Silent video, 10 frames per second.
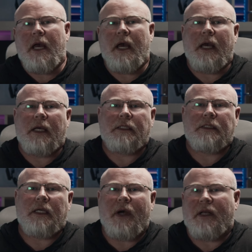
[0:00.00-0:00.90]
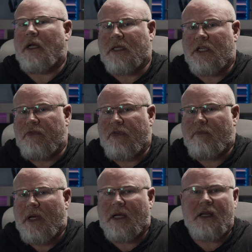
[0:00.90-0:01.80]
And I'd like to get your
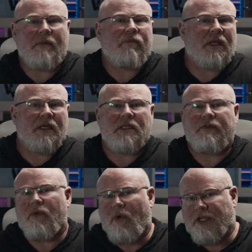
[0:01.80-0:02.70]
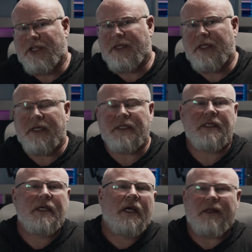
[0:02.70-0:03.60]
feedback. Like, please, if you're watching
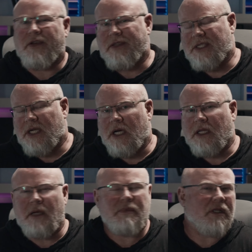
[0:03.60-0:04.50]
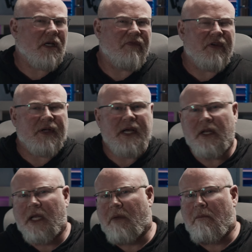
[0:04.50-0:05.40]
this, look at the style. I'm still kind of figuring
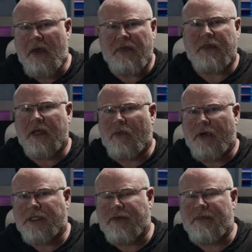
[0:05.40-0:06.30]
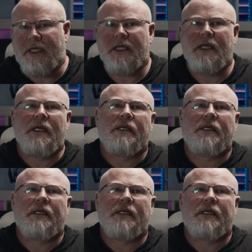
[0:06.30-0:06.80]
out like a method that works for me.